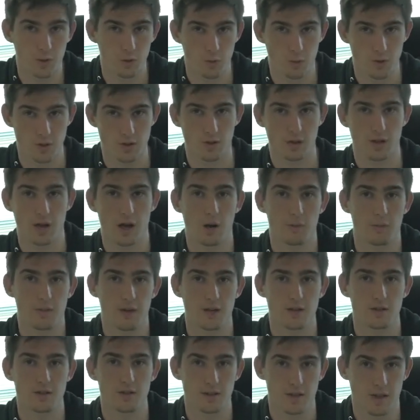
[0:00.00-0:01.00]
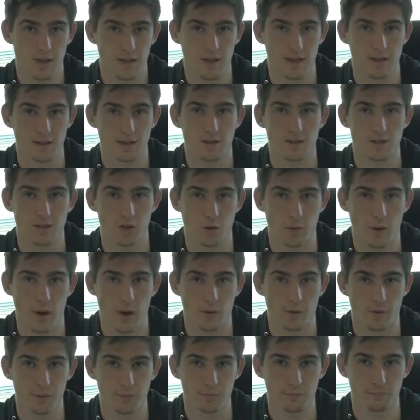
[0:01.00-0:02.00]
which allow me to connect it to
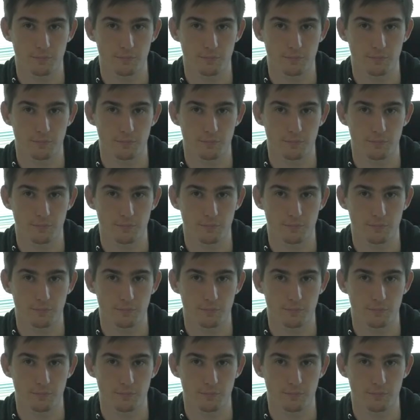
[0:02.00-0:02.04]
ground.